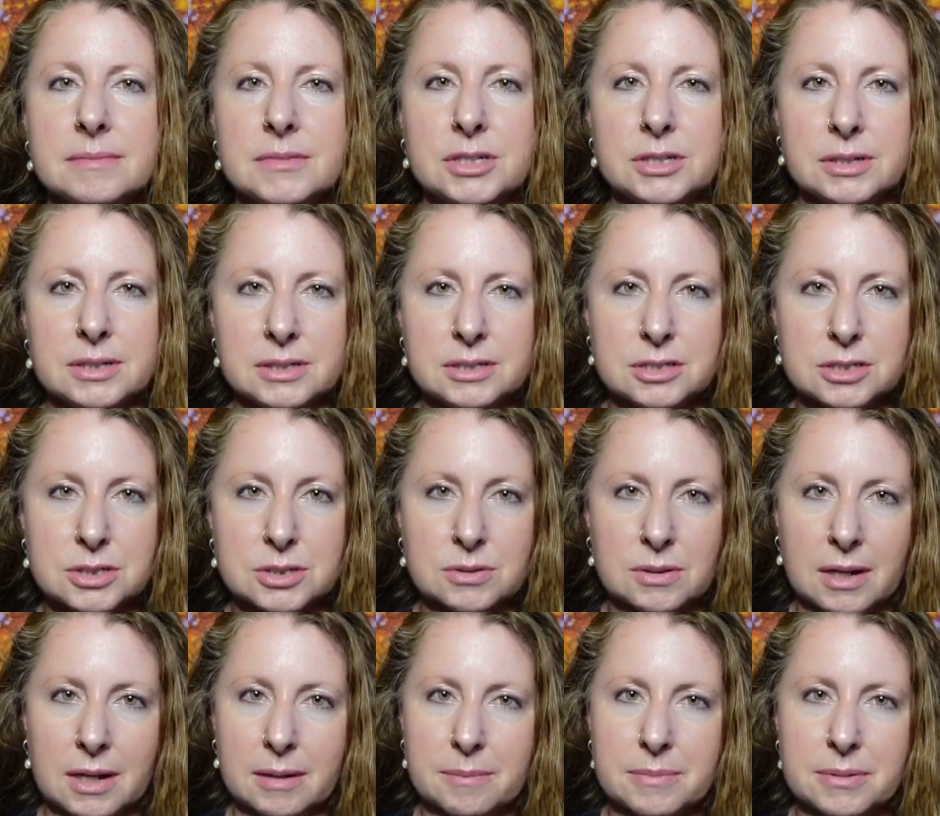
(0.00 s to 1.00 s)
you're going to
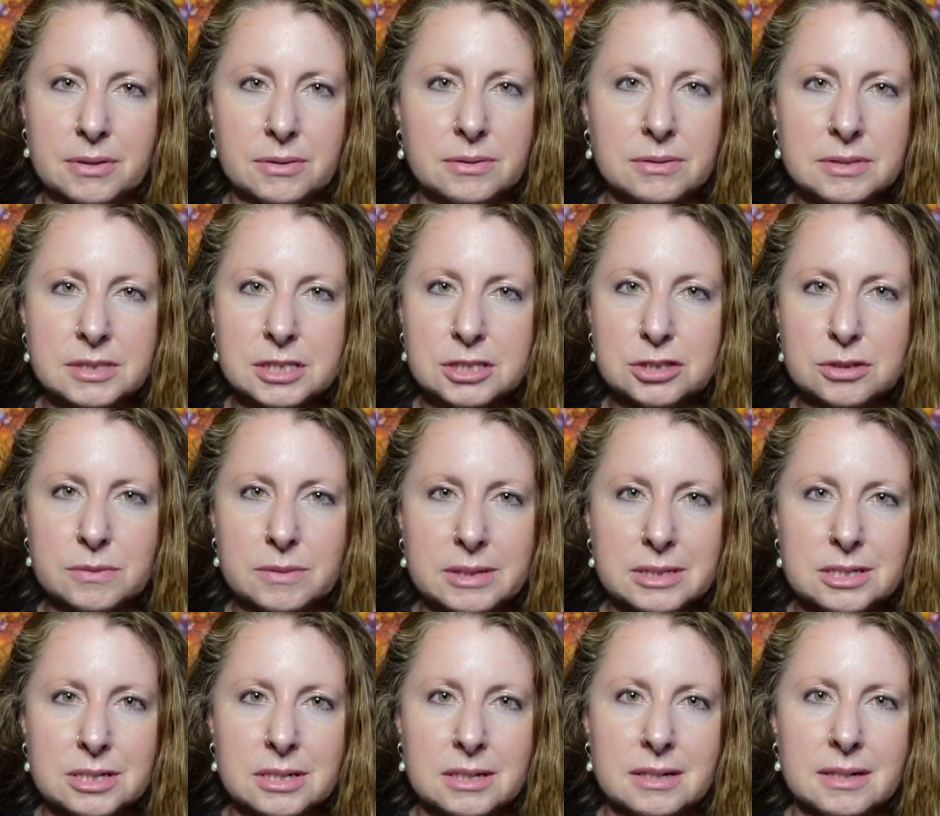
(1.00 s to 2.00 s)
describe the whole
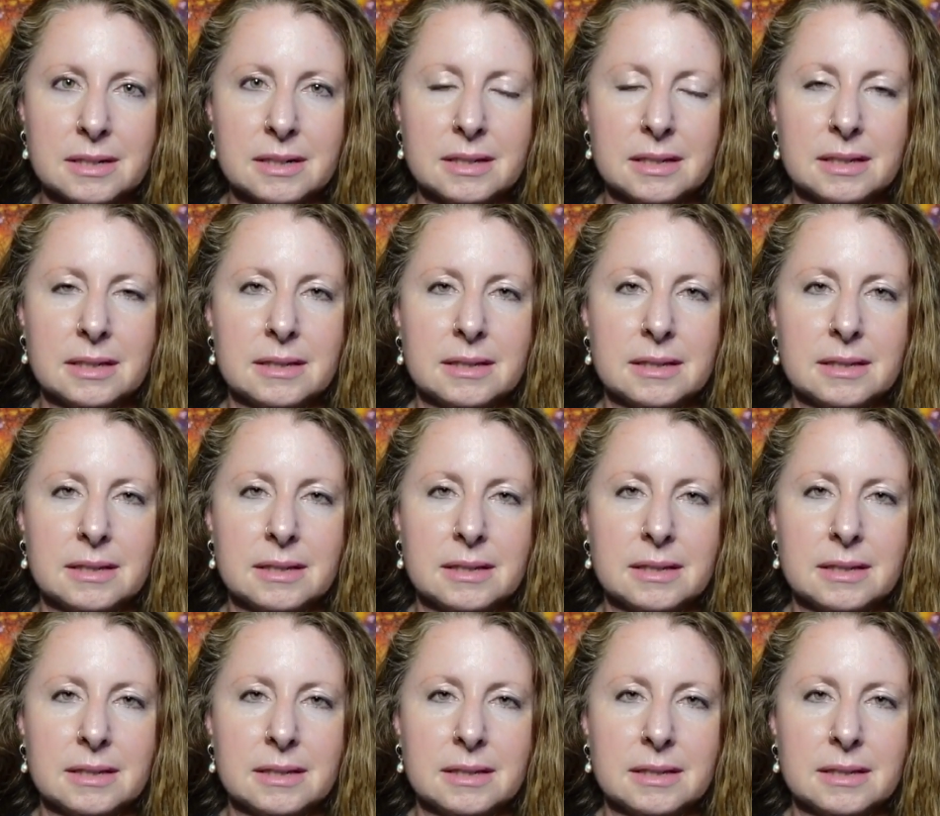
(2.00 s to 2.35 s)
situation